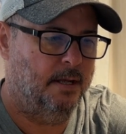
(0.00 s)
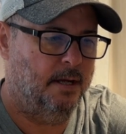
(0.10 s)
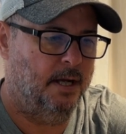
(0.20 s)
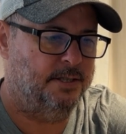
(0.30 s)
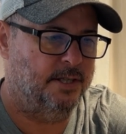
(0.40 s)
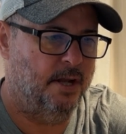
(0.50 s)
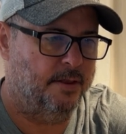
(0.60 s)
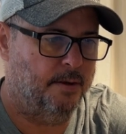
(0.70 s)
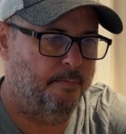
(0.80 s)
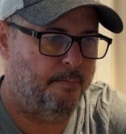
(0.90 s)
It's
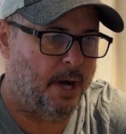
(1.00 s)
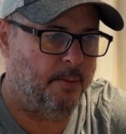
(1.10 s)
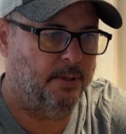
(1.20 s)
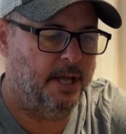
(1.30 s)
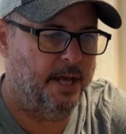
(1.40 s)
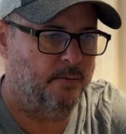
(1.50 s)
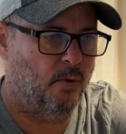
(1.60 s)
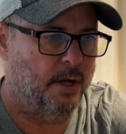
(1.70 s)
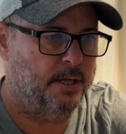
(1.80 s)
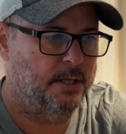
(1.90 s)
another bobblehead
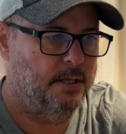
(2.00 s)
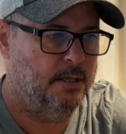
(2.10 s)
one.